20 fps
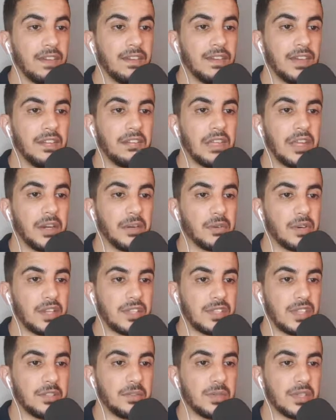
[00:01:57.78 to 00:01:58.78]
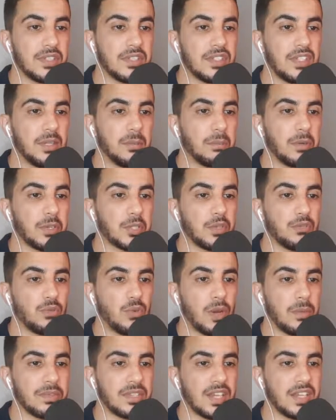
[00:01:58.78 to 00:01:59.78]
and here is as you can see a bunch of
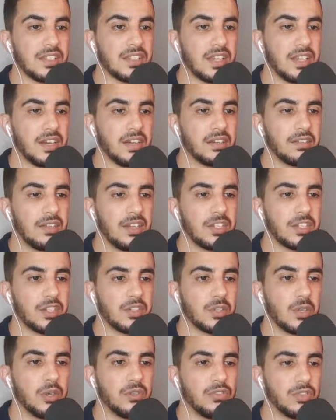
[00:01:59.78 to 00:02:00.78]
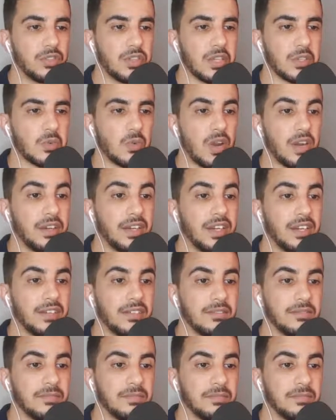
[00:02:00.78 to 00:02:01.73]
websites here let's just go for this one here